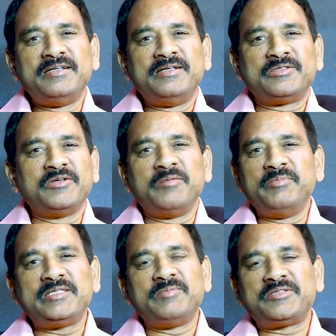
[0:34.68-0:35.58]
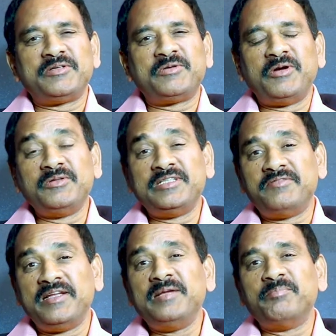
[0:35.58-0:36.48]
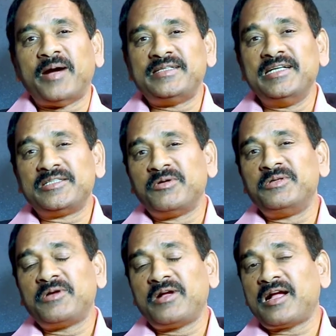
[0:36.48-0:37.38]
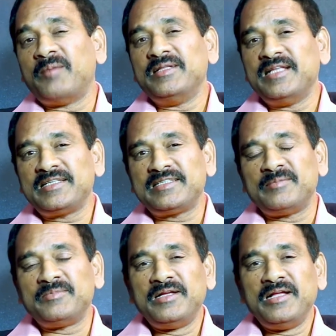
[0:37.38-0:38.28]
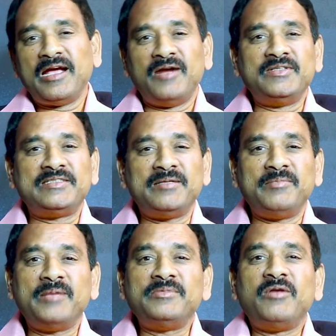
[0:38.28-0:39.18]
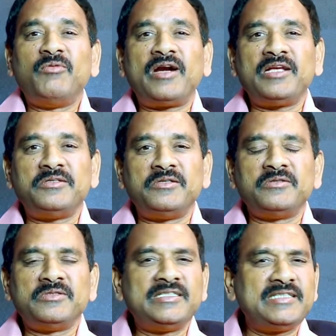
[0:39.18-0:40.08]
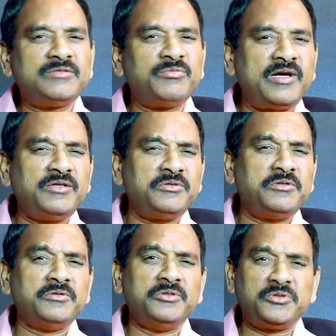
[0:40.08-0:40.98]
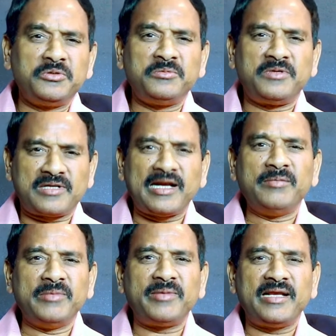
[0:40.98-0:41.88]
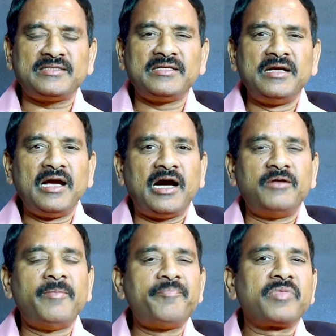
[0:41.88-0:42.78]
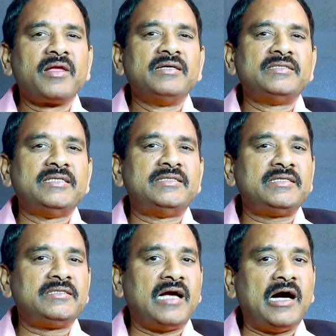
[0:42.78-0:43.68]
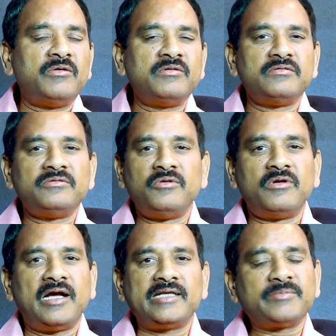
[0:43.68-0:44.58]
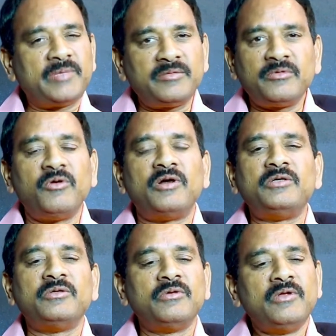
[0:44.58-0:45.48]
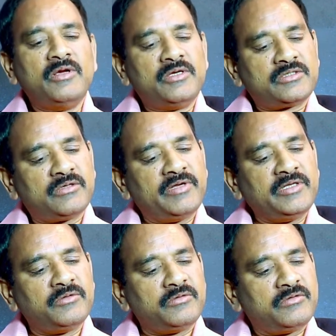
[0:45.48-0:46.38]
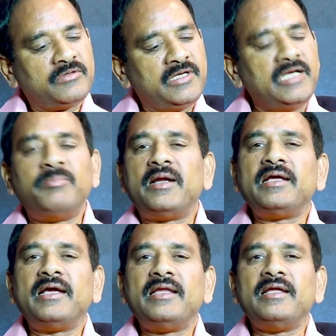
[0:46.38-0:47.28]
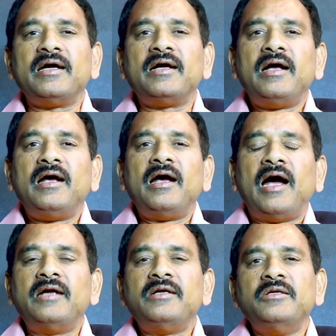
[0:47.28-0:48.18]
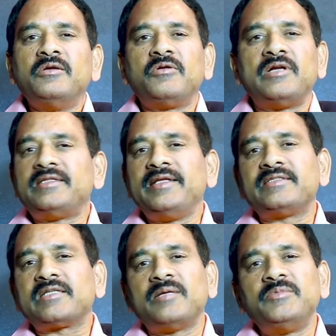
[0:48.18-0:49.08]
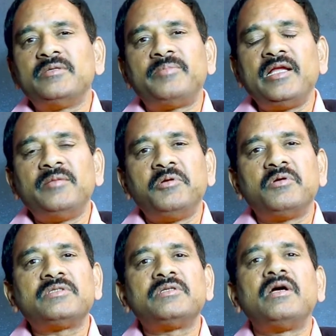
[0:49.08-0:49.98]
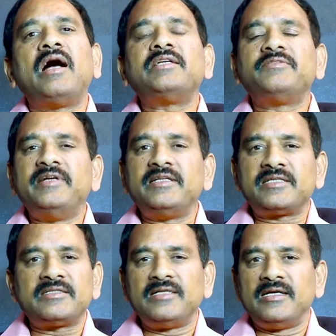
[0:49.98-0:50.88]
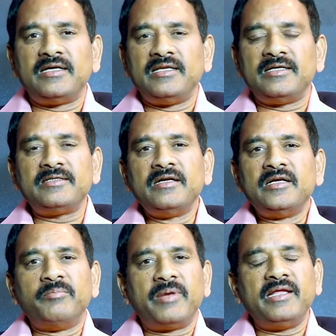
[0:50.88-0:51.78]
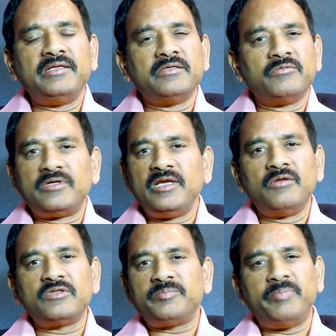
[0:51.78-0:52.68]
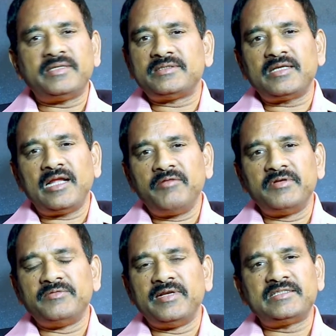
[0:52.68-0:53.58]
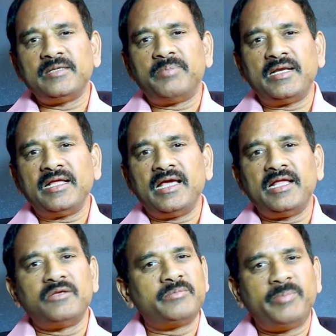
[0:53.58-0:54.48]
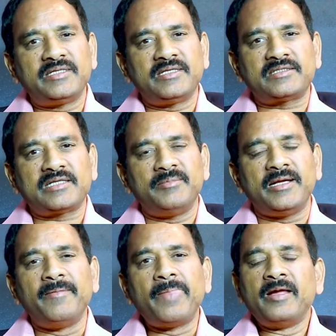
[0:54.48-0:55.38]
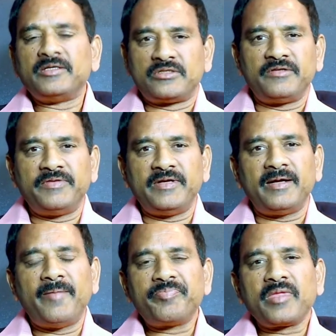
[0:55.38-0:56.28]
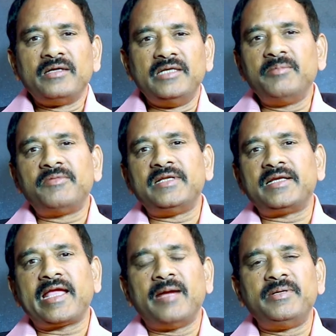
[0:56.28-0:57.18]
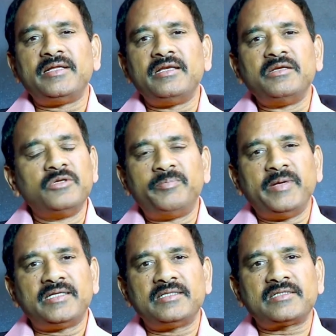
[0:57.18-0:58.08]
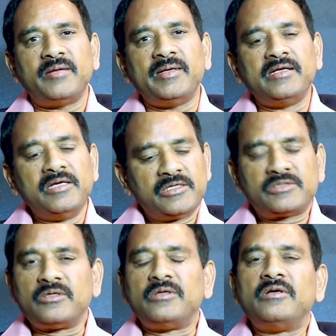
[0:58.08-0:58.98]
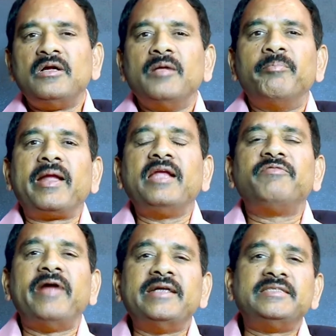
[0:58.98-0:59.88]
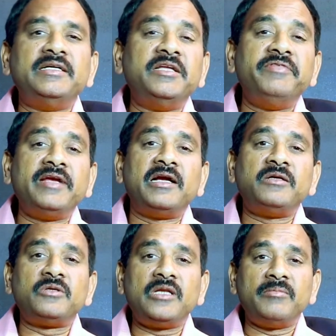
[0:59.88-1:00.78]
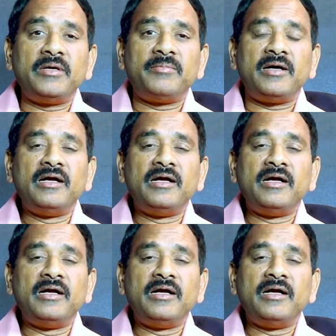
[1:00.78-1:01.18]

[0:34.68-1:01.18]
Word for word: So your miss must have told you this is very important, it's going to come in the exam. And we say, ma'am, then what I should do? She says, what you should do? You should try and memorize. How? She says, how? Don't ask, but go and do. So when you read Bulgaria, and you know nothing is coming to your brain because as we discussed earlier brain only knows picture language when i say bulgaria no picture is coming sofia name of that capital, no picture is coming. So brain finds it difficult to remember.